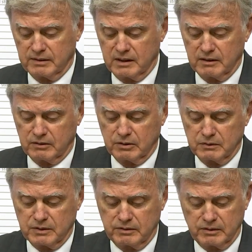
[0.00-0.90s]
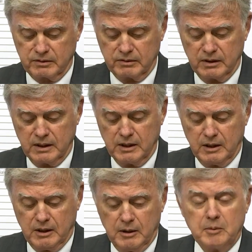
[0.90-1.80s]
city services.
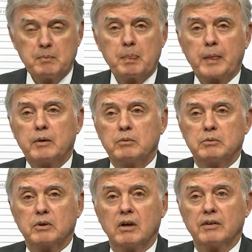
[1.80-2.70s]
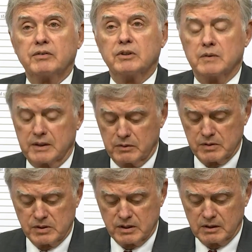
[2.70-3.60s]
We were also
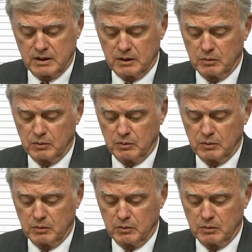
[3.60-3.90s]
interested